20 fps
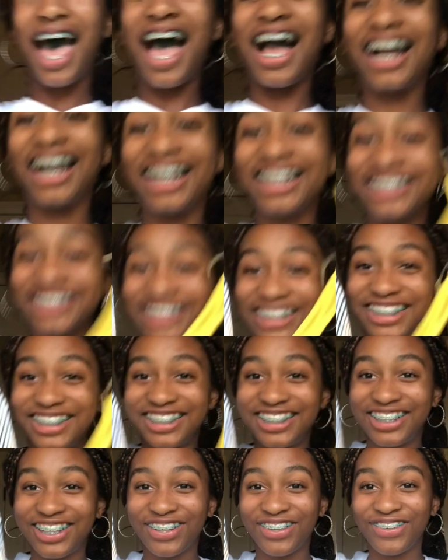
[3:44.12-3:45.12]
I got
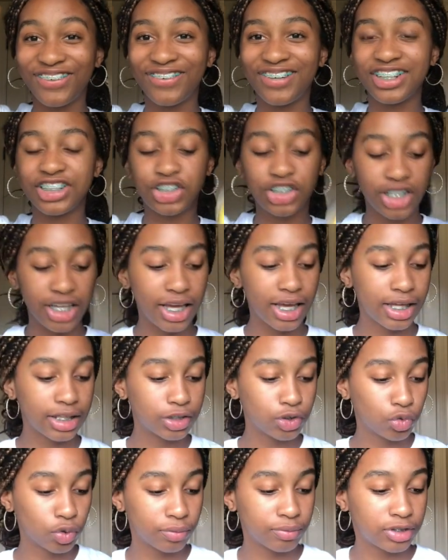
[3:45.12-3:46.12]
two
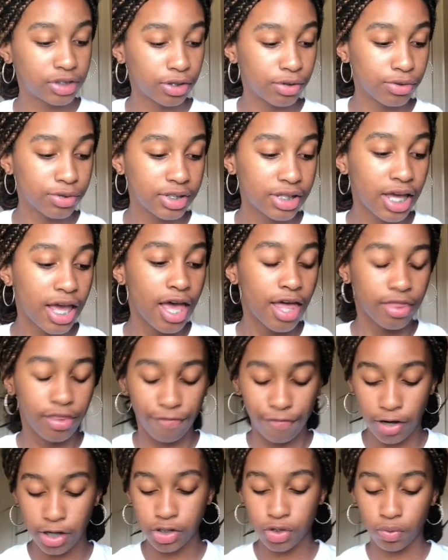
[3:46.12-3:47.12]
Shein swimsuits.
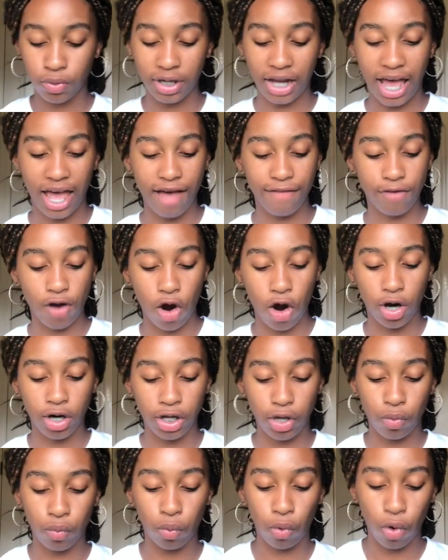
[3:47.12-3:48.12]
The first one I have
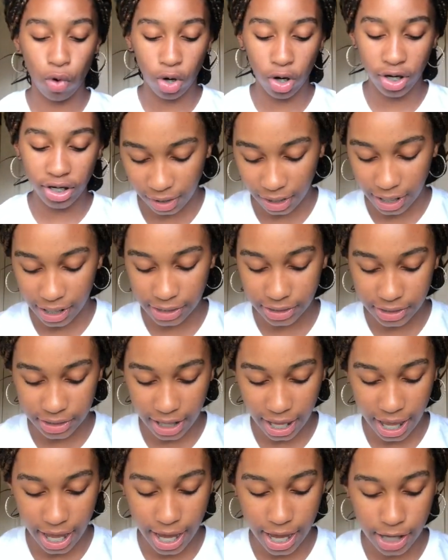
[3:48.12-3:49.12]
already worn. It's
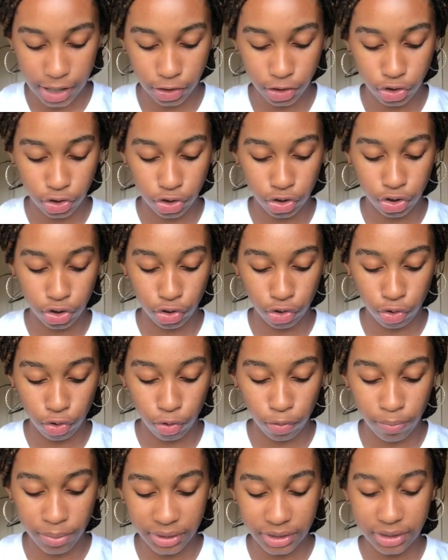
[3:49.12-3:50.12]
a
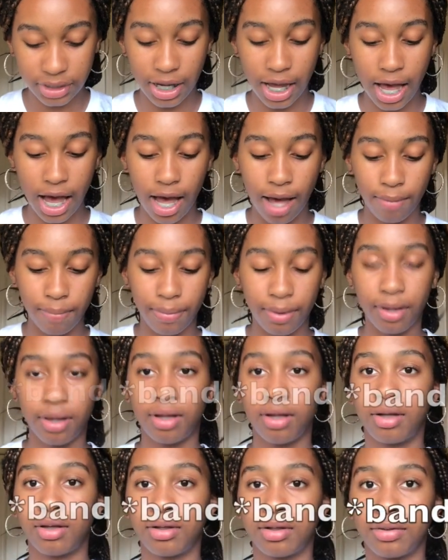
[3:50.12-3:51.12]
tube top.
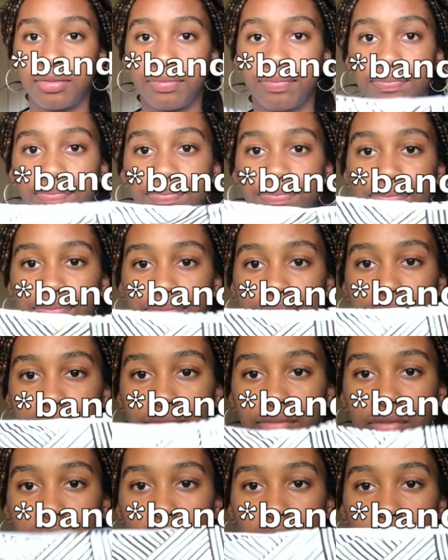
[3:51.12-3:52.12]

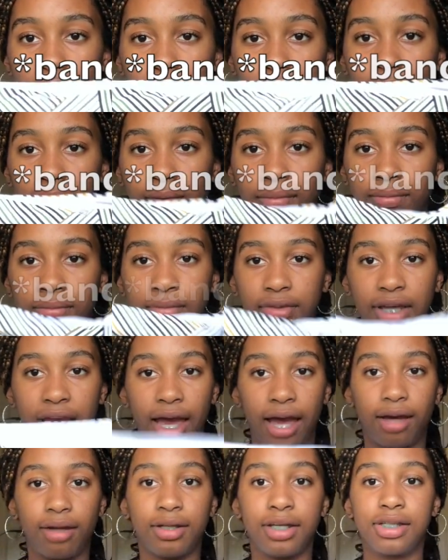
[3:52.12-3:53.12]

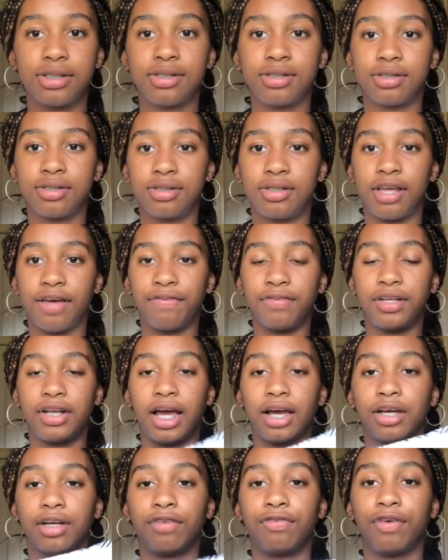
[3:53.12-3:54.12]
Yeah, it's definitely
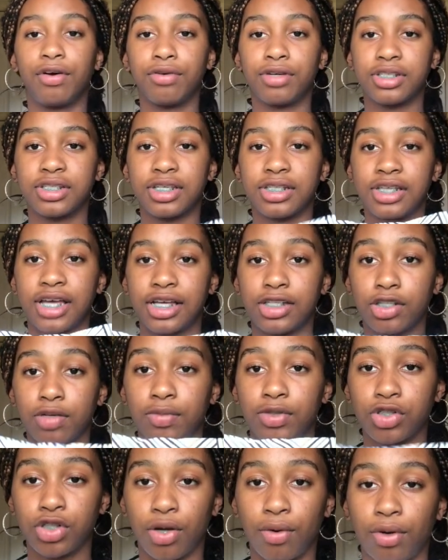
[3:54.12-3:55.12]
not gonna focus because it has so
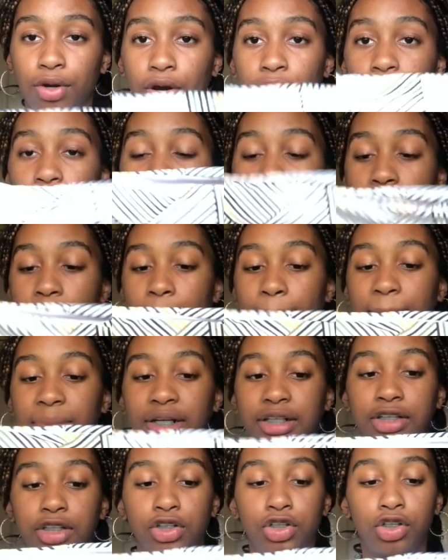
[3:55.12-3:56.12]
much going on,
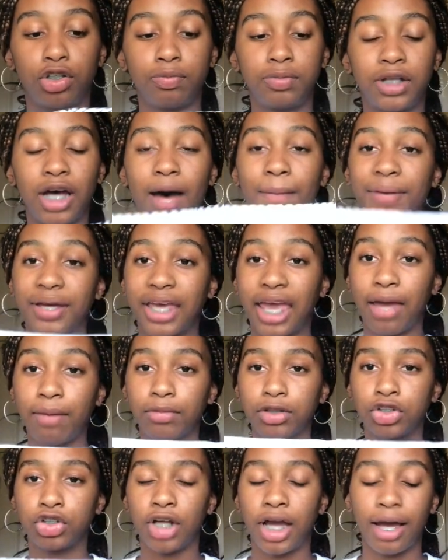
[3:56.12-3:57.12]
but it's a tube top. It
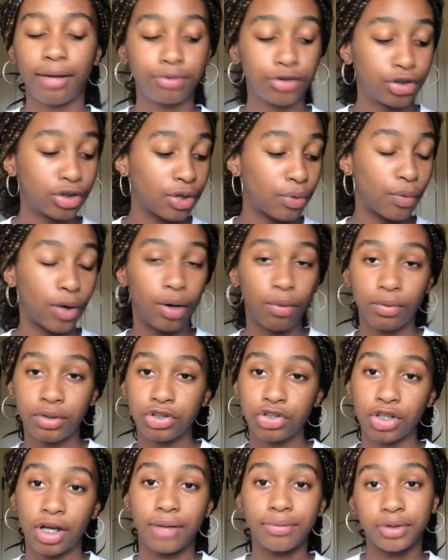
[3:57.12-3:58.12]
came with straps. You can wear it
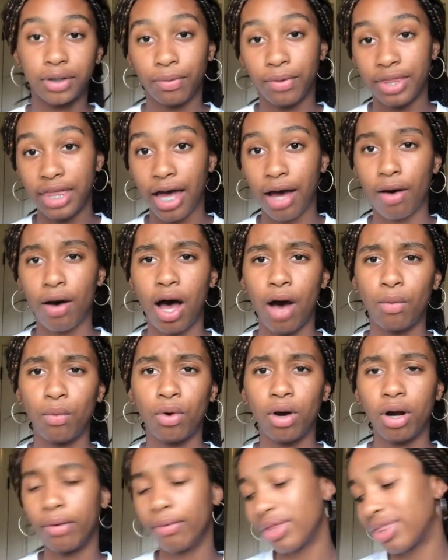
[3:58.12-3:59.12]
with straps or without. I
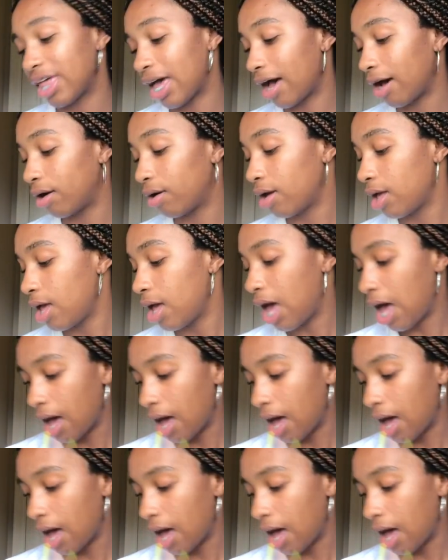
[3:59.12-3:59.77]
wore it without,